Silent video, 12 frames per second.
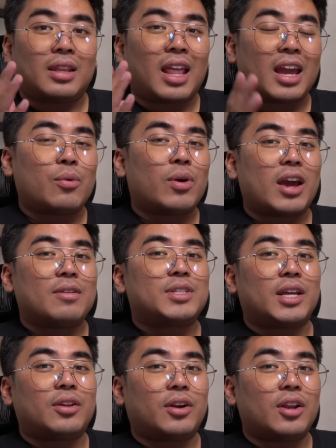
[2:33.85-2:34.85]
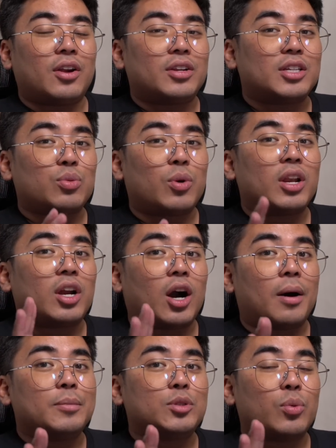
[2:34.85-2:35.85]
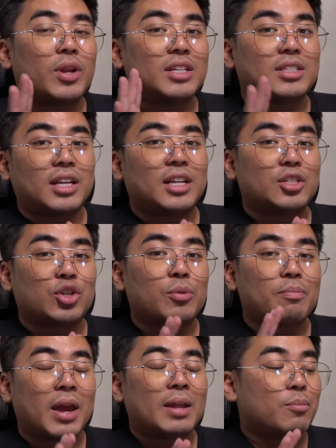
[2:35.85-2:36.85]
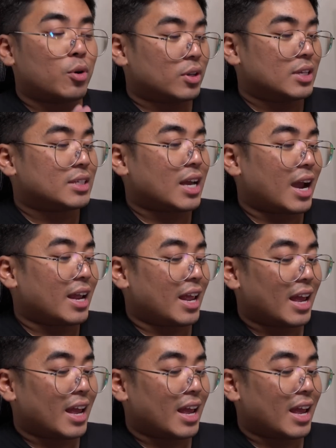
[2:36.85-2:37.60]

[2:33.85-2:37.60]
Like what I've said earlier, this one comes with a signature Matebook design,